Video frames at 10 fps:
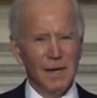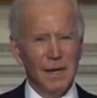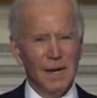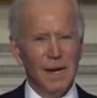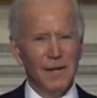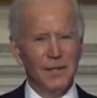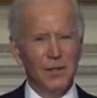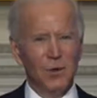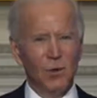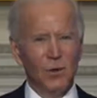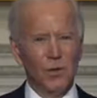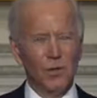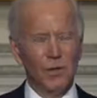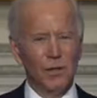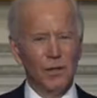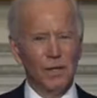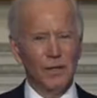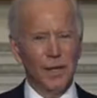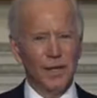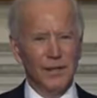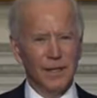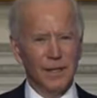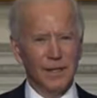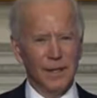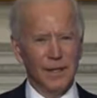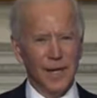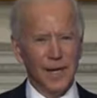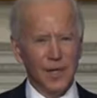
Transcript: And the order, and that